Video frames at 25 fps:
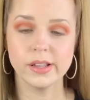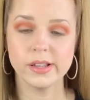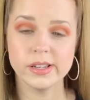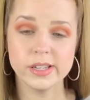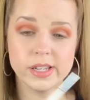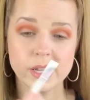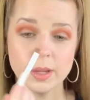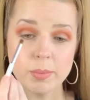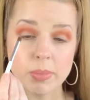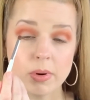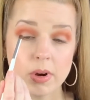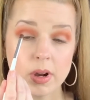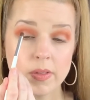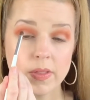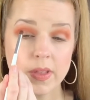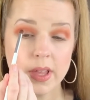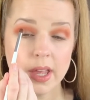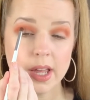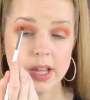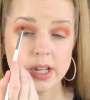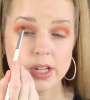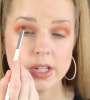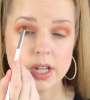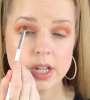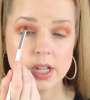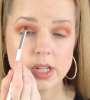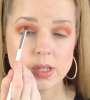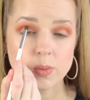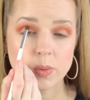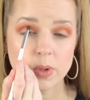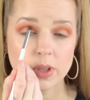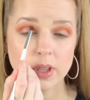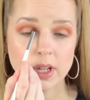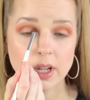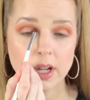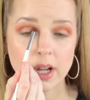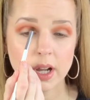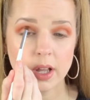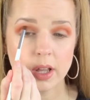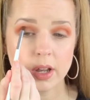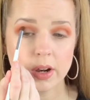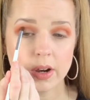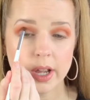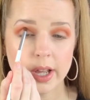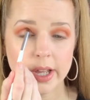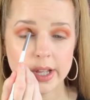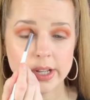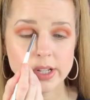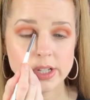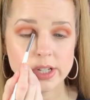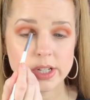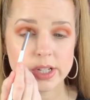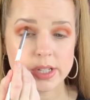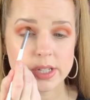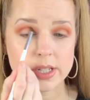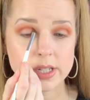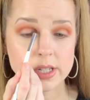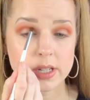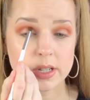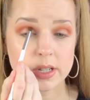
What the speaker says: Deeper on the edges with the color edges.